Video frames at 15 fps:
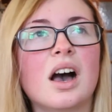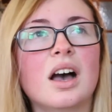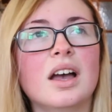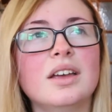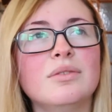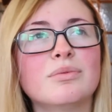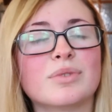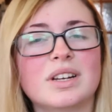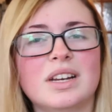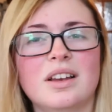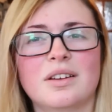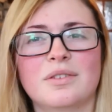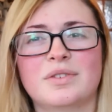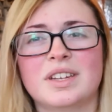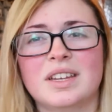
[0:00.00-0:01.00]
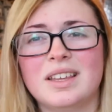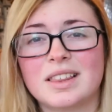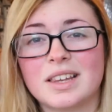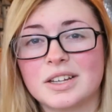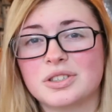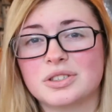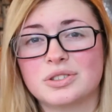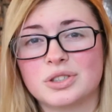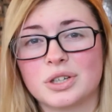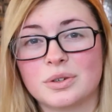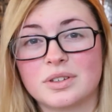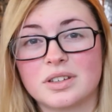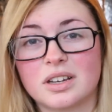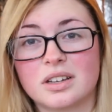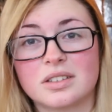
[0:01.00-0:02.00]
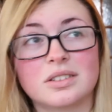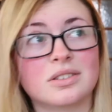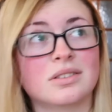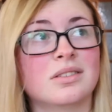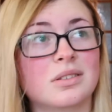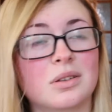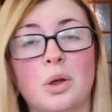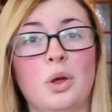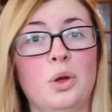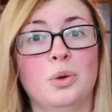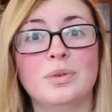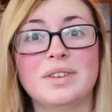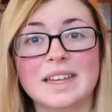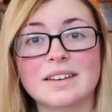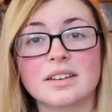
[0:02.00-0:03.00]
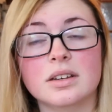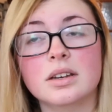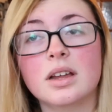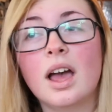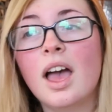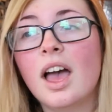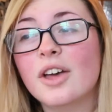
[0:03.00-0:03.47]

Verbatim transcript: I really loved Heath Ledger's Joker, who didn't.